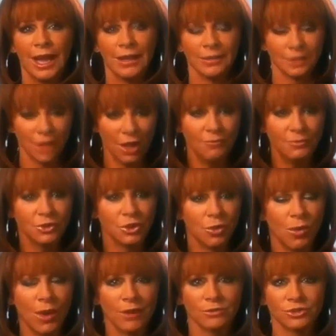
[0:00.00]
I love to
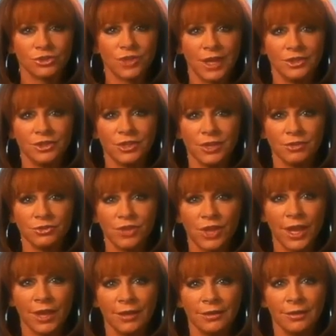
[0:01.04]
go out on stage and
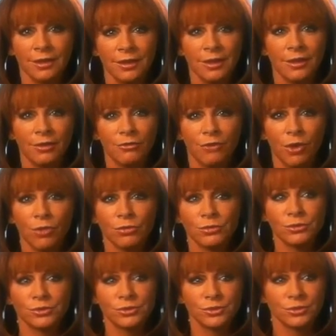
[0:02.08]
entertain
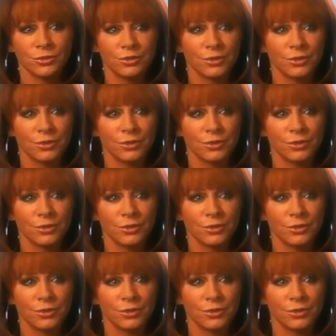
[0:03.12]
folks,